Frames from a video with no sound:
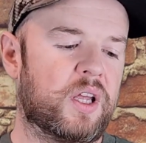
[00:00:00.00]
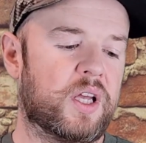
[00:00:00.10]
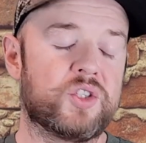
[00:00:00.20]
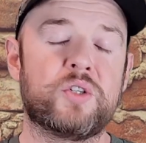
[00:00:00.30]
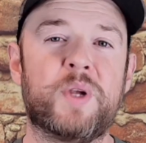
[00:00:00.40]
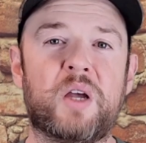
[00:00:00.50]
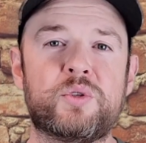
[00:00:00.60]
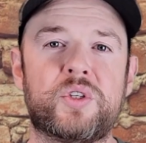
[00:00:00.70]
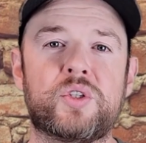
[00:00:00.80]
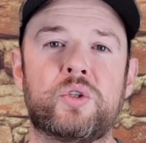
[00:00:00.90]
Uh, excuse me, I
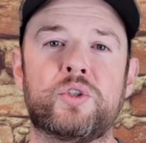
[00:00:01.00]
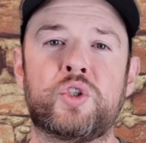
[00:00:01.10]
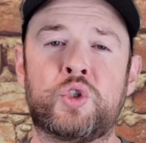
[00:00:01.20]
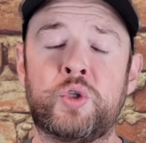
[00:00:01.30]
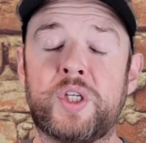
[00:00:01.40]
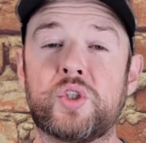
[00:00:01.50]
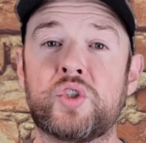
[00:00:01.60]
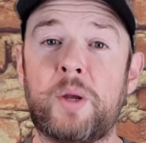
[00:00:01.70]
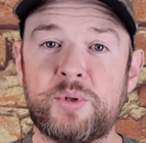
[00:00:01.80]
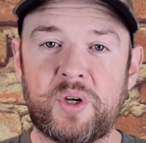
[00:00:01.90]
was only shooting
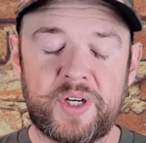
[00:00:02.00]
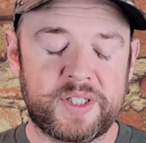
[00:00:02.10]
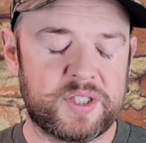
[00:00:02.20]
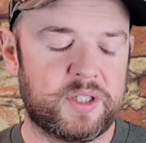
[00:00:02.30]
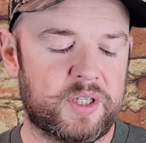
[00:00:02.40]
subsonics,